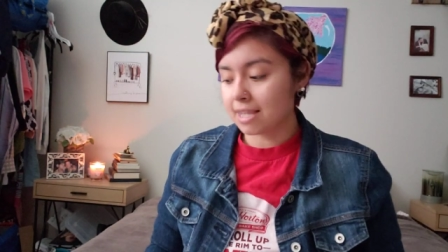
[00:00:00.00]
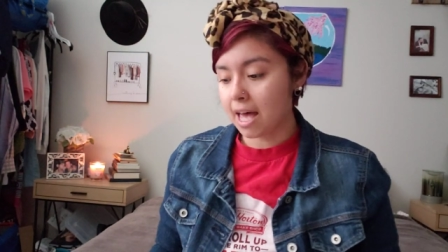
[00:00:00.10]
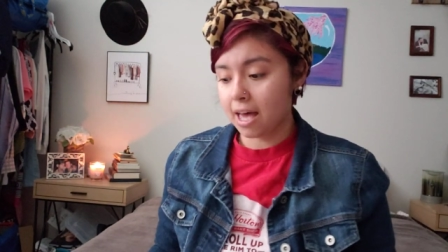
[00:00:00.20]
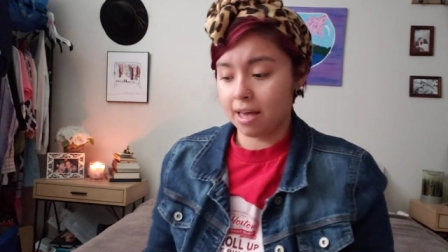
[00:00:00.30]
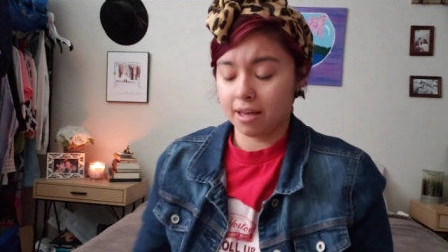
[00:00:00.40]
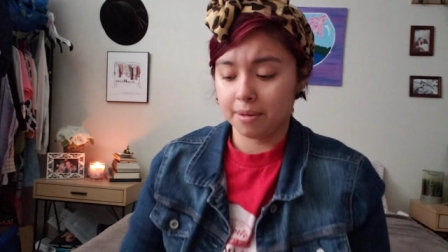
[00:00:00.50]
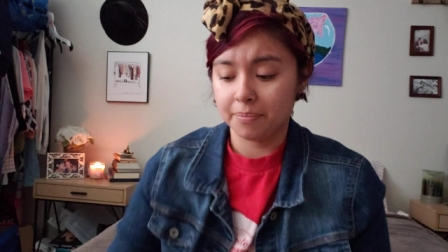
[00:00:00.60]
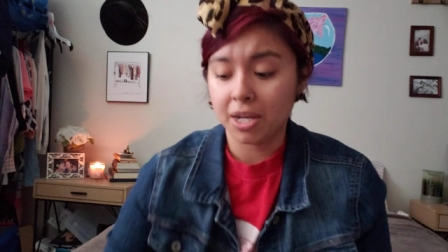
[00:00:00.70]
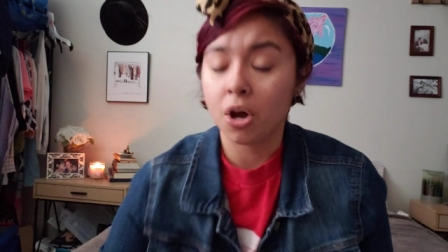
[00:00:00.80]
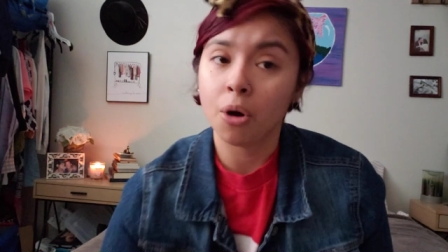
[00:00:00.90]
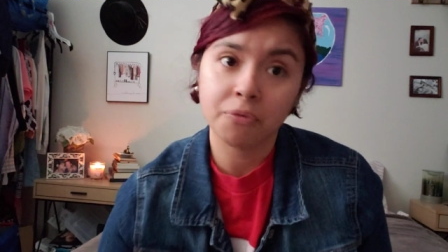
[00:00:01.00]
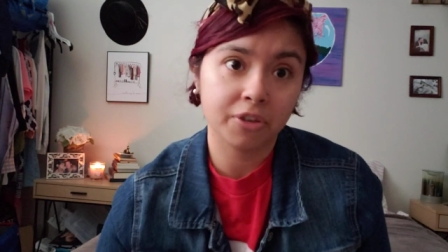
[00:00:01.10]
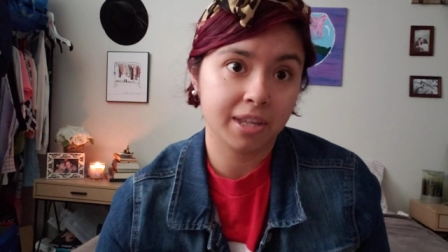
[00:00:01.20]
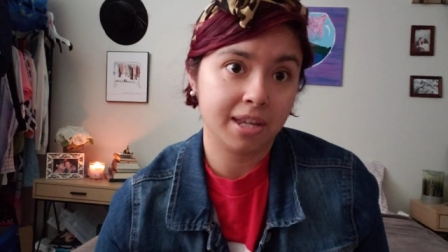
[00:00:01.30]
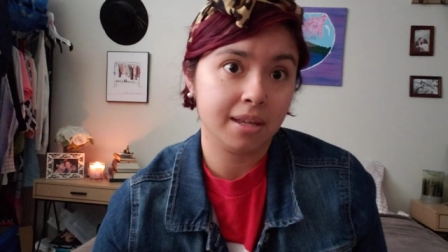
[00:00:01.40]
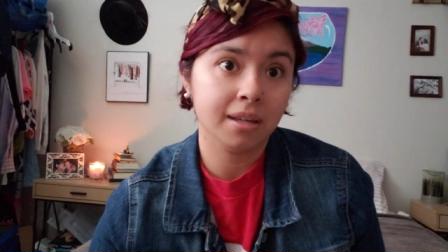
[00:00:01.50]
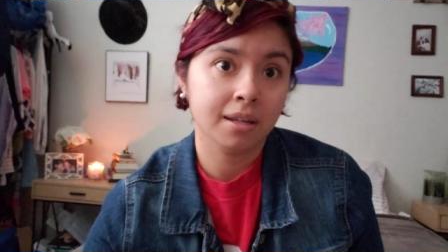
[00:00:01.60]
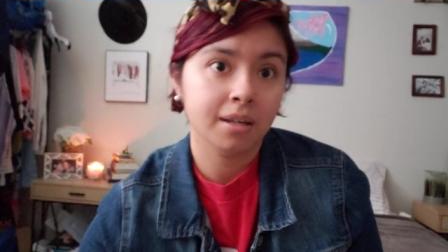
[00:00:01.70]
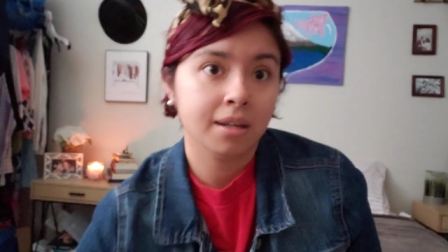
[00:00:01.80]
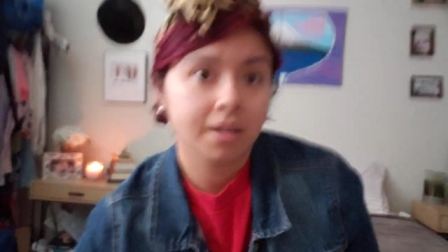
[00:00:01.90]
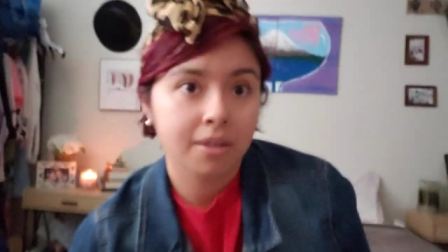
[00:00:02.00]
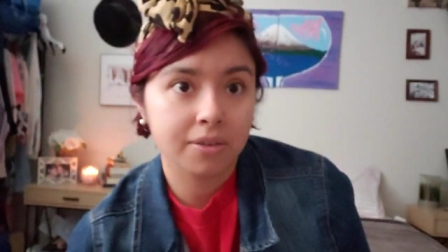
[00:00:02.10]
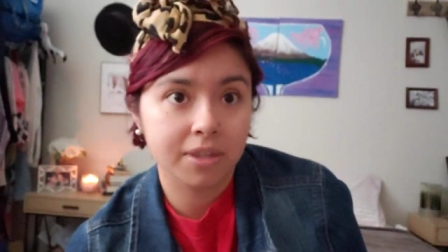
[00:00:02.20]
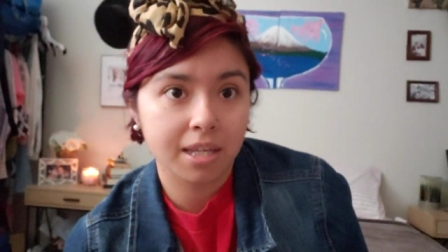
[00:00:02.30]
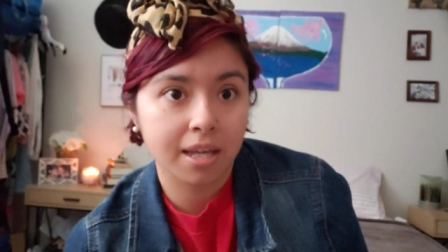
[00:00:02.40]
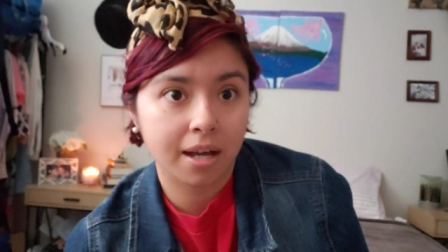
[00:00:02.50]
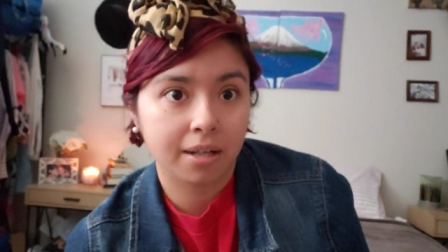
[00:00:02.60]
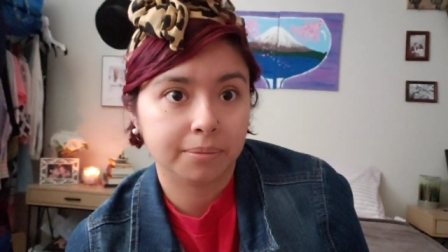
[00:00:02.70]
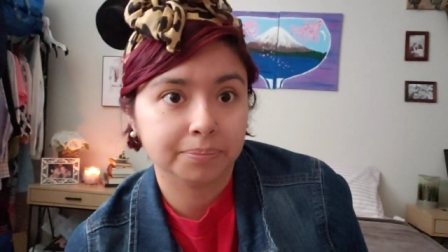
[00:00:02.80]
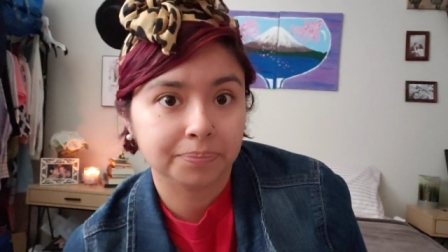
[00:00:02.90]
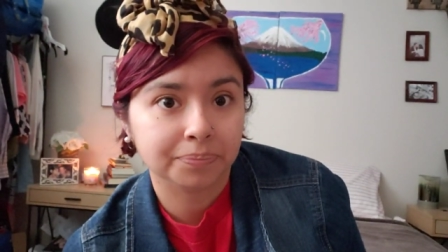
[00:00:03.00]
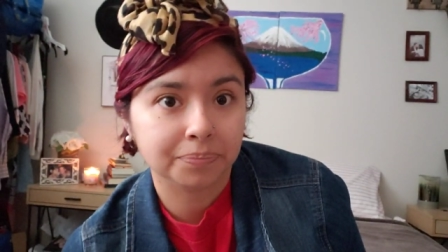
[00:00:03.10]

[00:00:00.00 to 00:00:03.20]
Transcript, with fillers: that, um, and hopefully the, um,